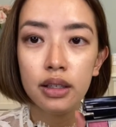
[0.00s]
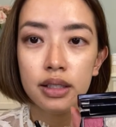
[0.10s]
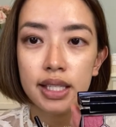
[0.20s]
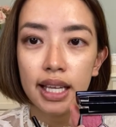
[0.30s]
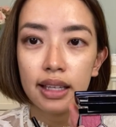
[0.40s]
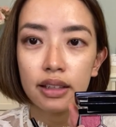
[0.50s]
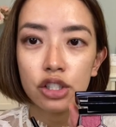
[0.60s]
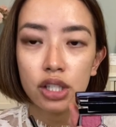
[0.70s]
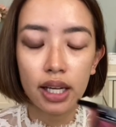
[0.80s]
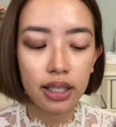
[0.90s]
Taking the
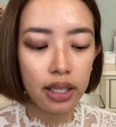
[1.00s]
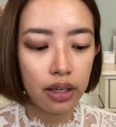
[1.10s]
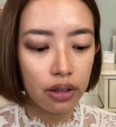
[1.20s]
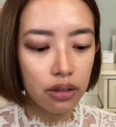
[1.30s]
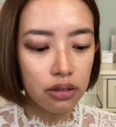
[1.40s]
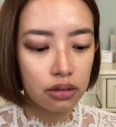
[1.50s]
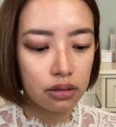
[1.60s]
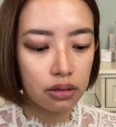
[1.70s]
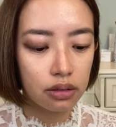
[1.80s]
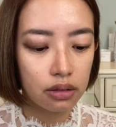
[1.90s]
shade here,
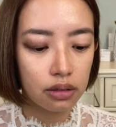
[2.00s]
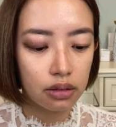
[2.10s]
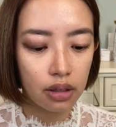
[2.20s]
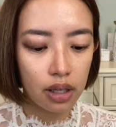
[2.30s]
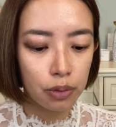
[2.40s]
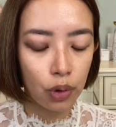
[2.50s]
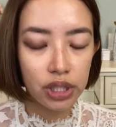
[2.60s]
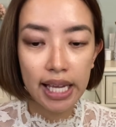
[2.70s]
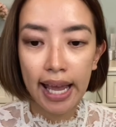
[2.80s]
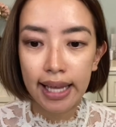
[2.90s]
I'm going
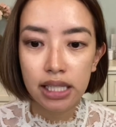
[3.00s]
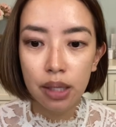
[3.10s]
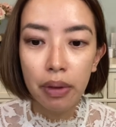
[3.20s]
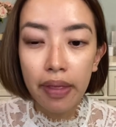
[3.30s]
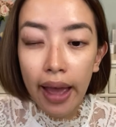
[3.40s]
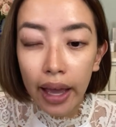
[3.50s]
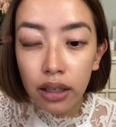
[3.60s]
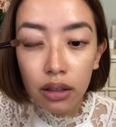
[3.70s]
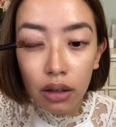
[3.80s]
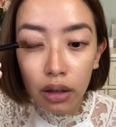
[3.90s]
to add some of that
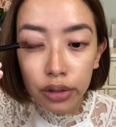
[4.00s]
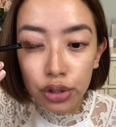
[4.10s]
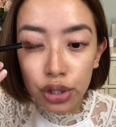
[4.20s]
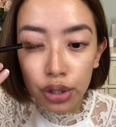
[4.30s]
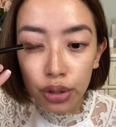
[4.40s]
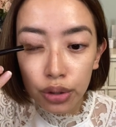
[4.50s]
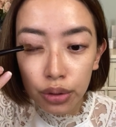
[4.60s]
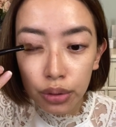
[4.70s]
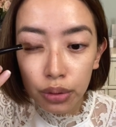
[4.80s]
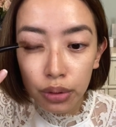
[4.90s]

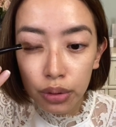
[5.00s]
onto